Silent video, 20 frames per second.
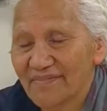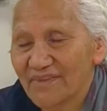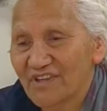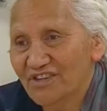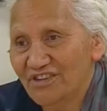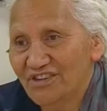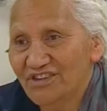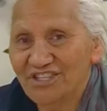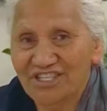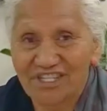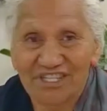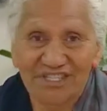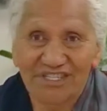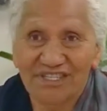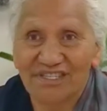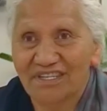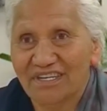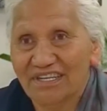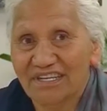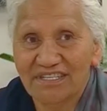you, you, just
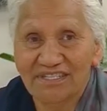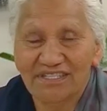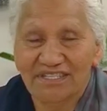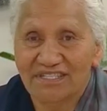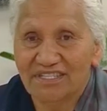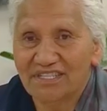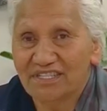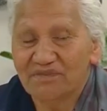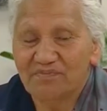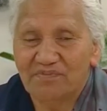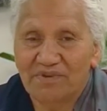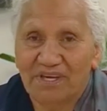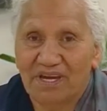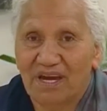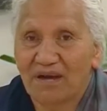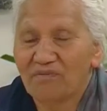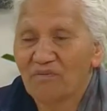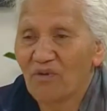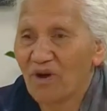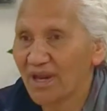sit and listen, just
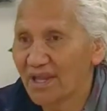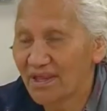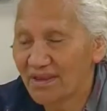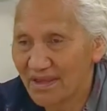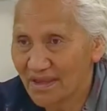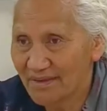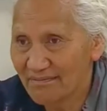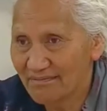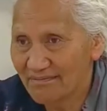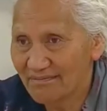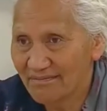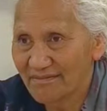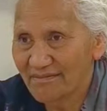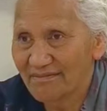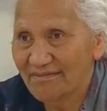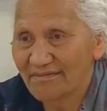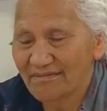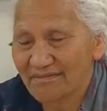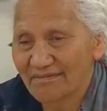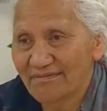become one of them.
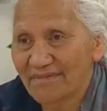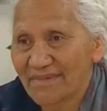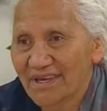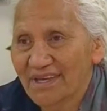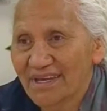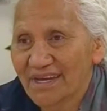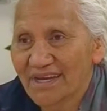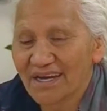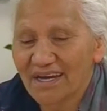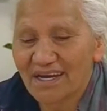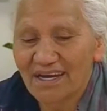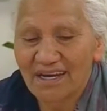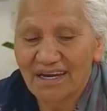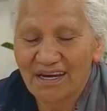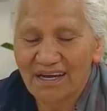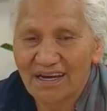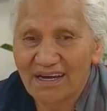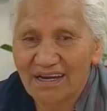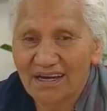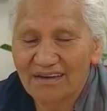
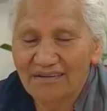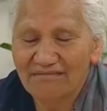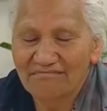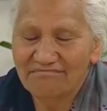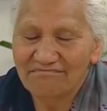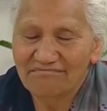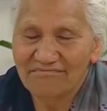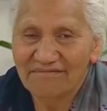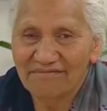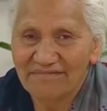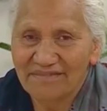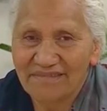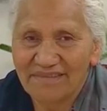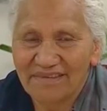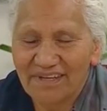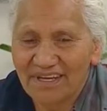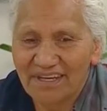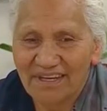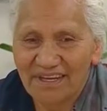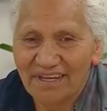Uh,
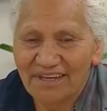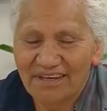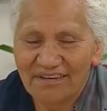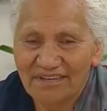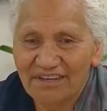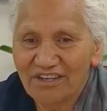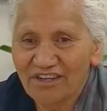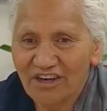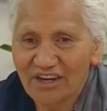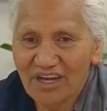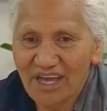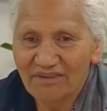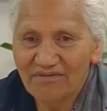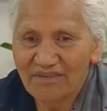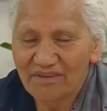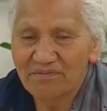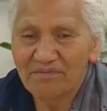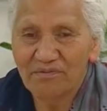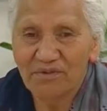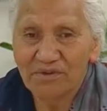and, and, you know,
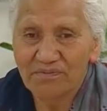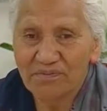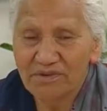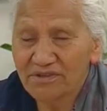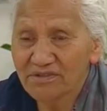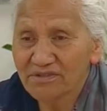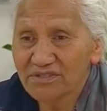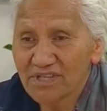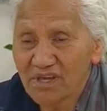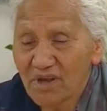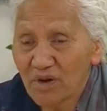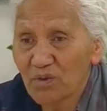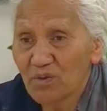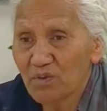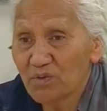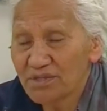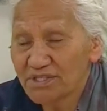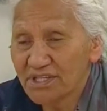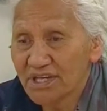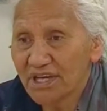have input because they'll
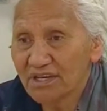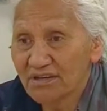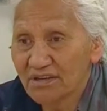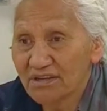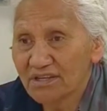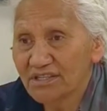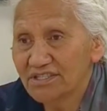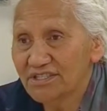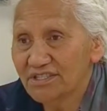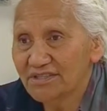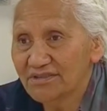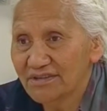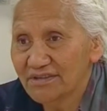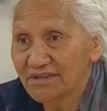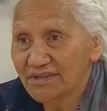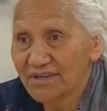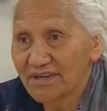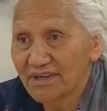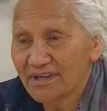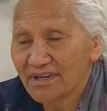always acknowledge you.
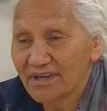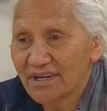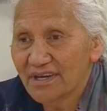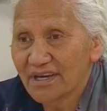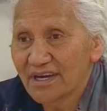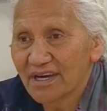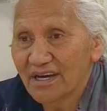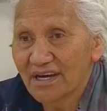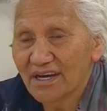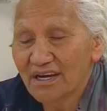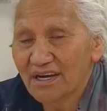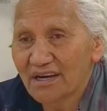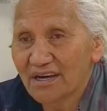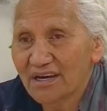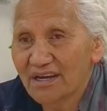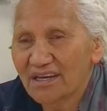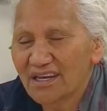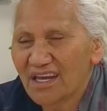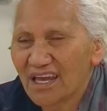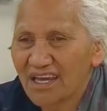
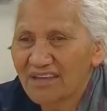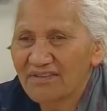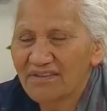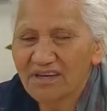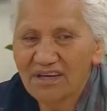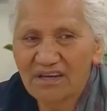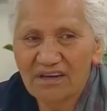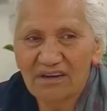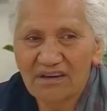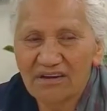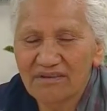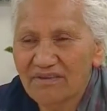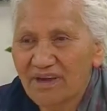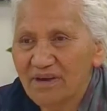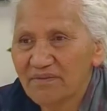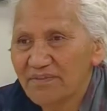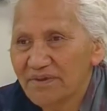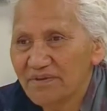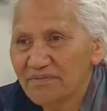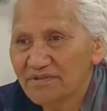Uh, and I think a lot of
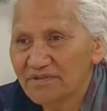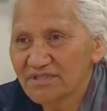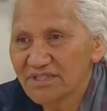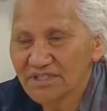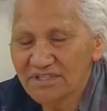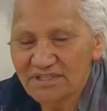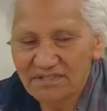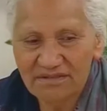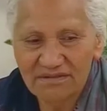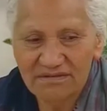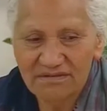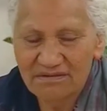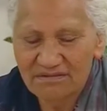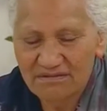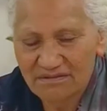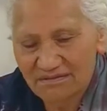our people just